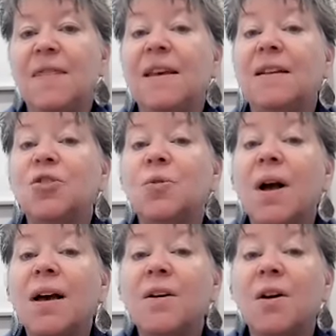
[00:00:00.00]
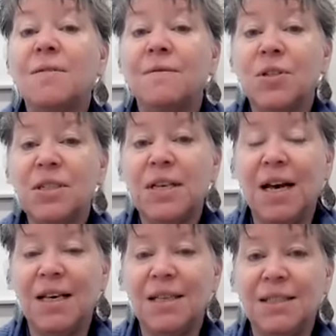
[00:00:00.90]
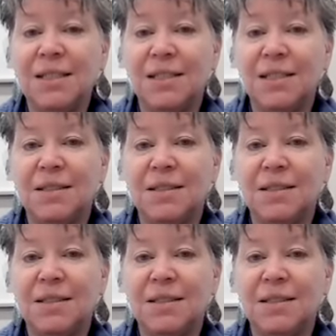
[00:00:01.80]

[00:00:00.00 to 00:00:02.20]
And then try on for size